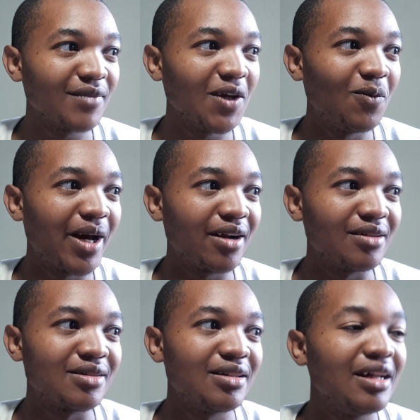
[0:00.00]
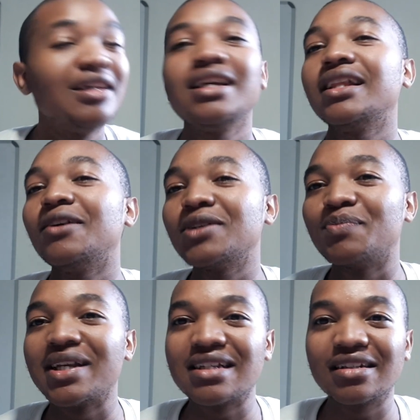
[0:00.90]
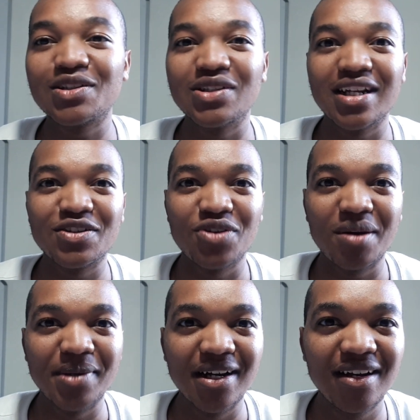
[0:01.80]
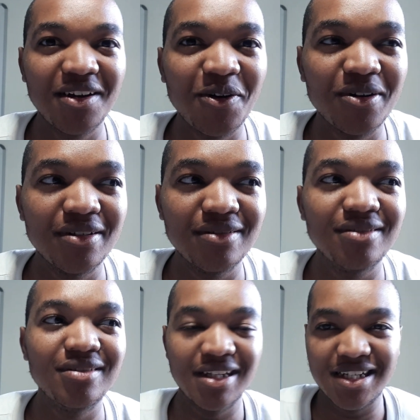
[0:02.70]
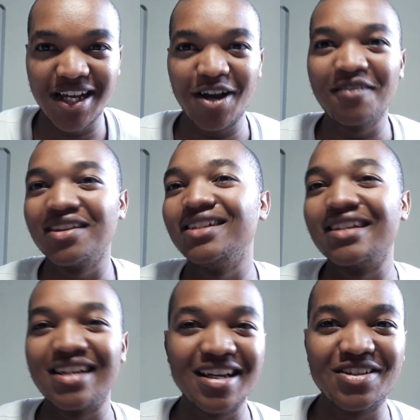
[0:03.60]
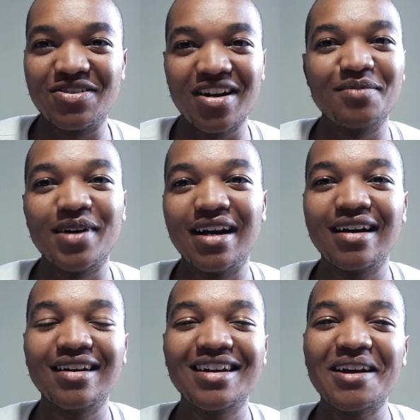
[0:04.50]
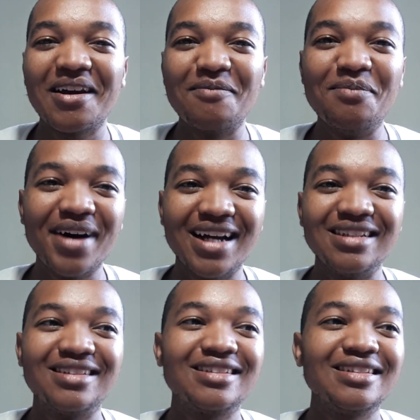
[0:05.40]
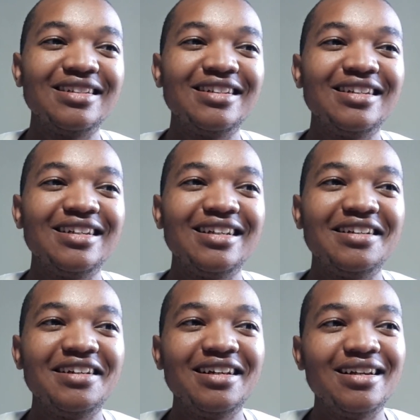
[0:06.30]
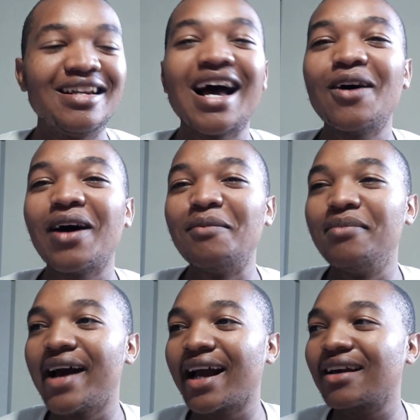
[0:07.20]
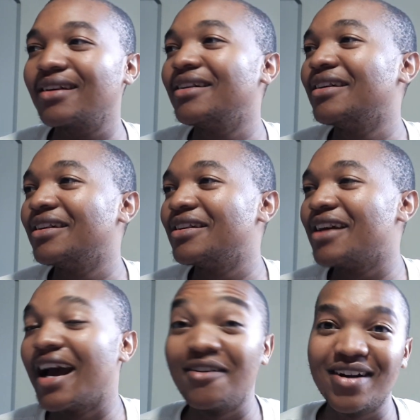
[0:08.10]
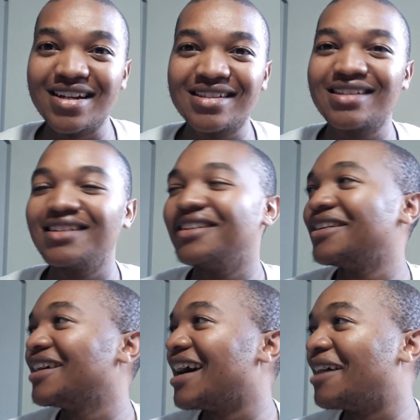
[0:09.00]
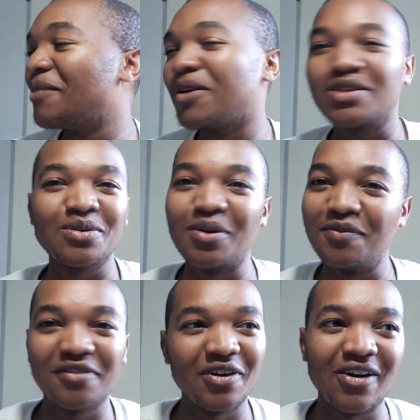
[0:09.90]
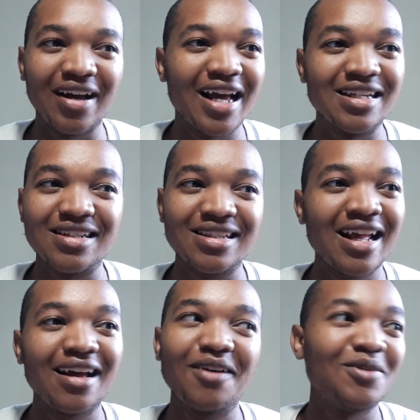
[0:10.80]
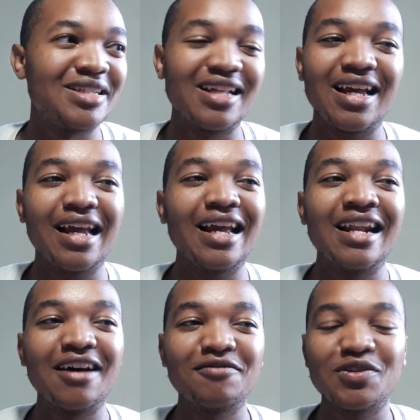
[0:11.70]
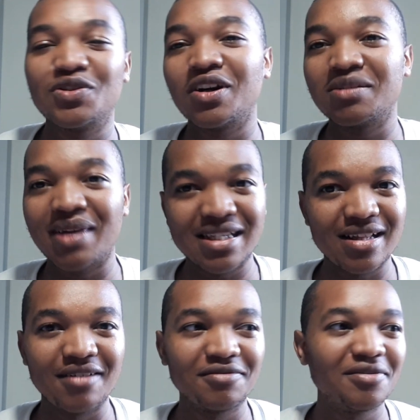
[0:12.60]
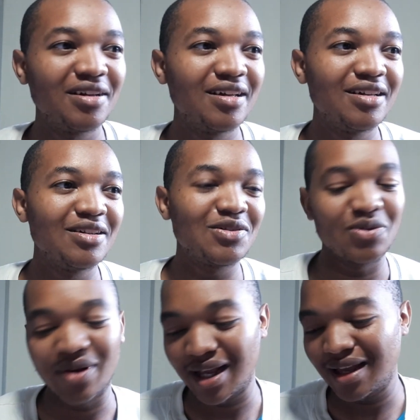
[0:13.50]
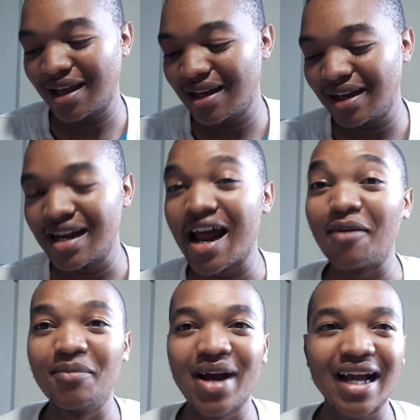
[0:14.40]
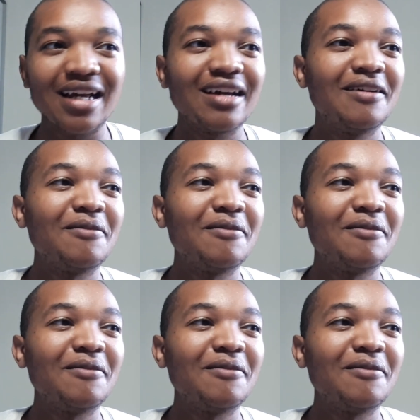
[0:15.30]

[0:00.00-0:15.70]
What else? Yeah, that was basically today's drama, or the day of the Dinee's drama. But now I'm back at res. I wasn't home for long. I just was there enough to charge my stuff. So now I'm back.